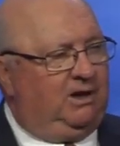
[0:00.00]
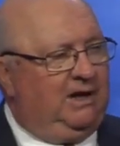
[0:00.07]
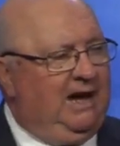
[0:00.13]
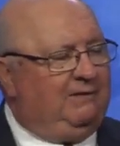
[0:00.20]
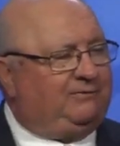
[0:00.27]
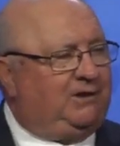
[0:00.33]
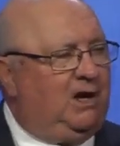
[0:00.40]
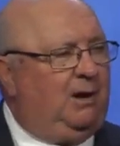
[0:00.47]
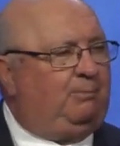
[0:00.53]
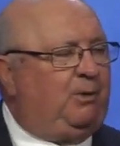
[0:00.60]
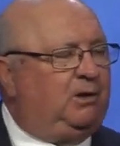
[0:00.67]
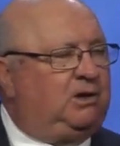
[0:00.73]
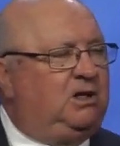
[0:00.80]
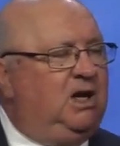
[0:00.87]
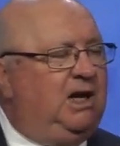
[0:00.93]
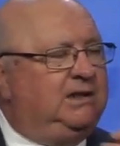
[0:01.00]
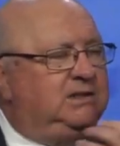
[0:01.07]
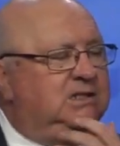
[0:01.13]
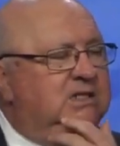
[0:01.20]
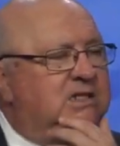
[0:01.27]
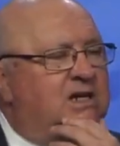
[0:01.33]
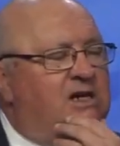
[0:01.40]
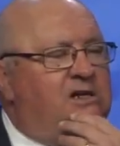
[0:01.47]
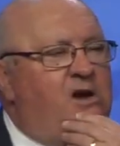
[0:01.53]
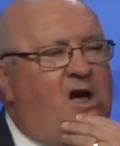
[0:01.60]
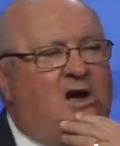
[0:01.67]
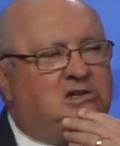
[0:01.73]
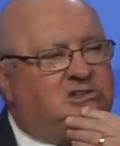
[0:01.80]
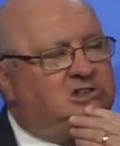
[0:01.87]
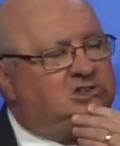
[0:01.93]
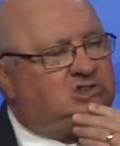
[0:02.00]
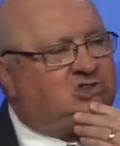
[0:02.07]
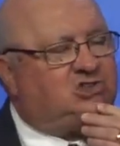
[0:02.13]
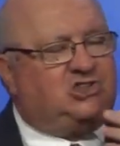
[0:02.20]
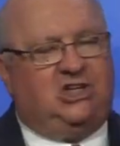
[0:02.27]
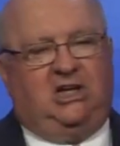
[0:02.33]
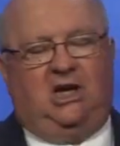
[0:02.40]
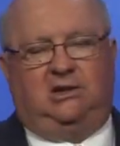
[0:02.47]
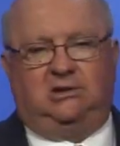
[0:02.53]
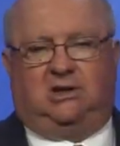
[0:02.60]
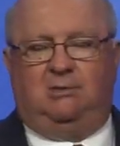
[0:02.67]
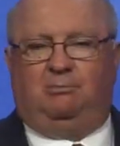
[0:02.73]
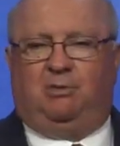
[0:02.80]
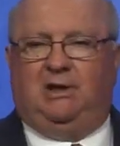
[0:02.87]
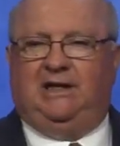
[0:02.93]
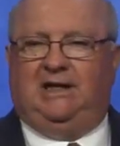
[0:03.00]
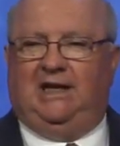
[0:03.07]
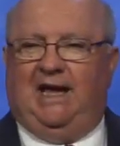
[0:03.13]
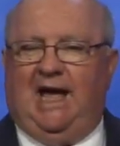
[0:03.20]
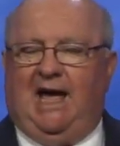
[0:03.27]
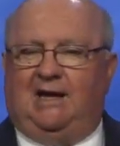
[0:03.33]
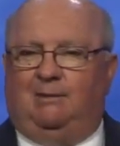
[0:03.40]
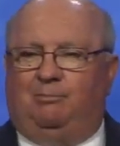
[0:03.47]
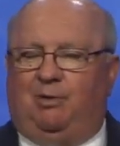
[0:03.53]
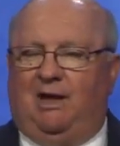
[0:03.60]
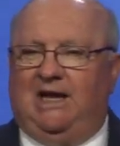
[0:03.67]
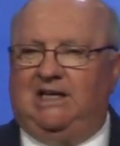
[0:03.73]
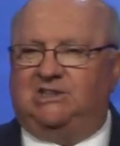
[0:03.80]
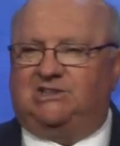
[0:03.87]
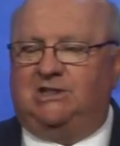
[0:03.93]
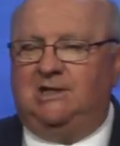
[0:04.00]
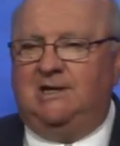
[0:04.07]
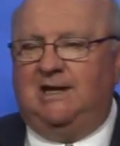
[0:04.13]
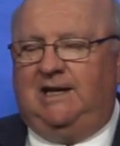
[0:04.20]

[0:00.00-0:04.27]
a left uppercut and knocks his chin completely out of place.